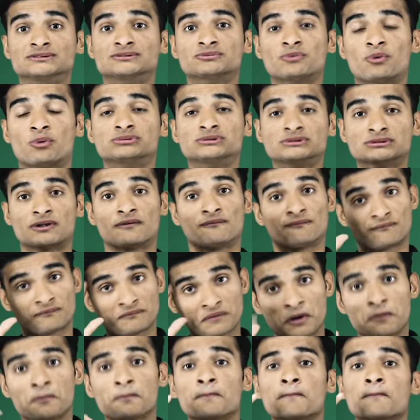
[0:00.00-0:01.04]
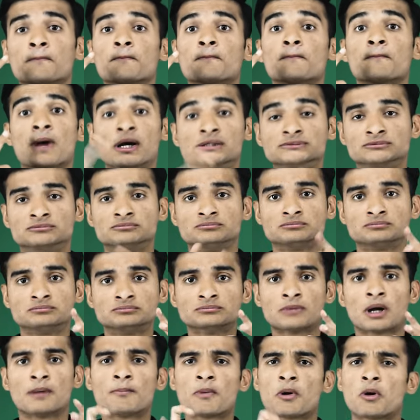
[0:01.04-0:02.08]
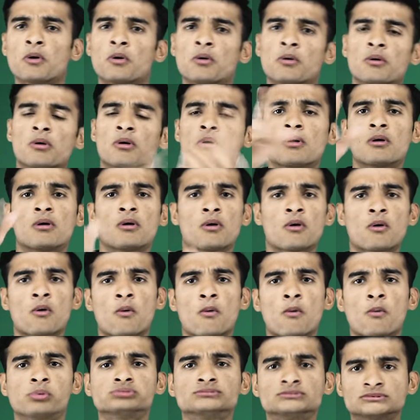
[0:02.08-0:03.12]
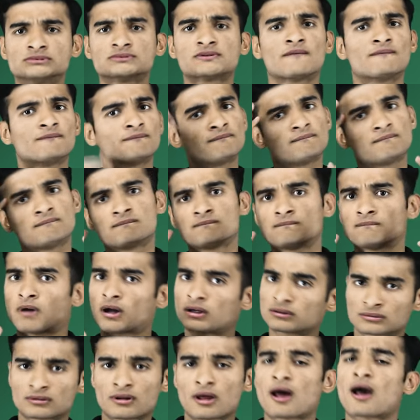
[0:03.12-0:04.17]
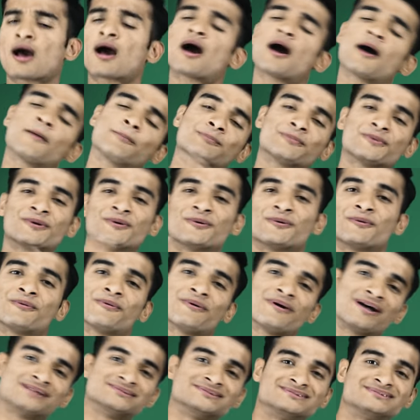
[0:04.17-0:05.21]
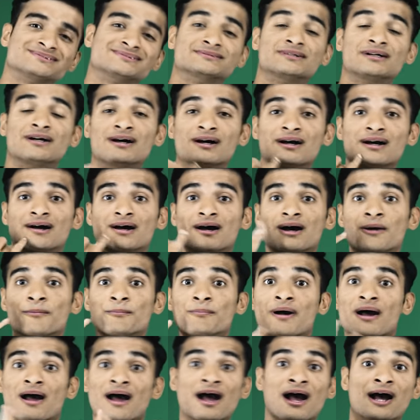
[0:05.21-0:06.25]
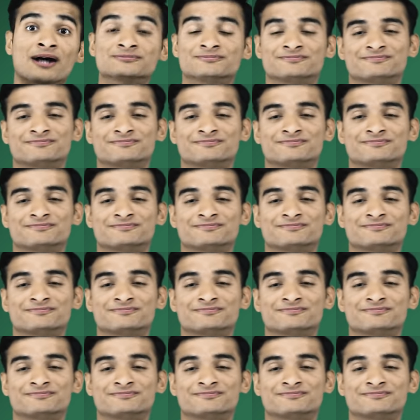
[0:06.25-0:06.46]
Also, anyone who have basic to advanced accounting knowledge can come apply. You can contact here.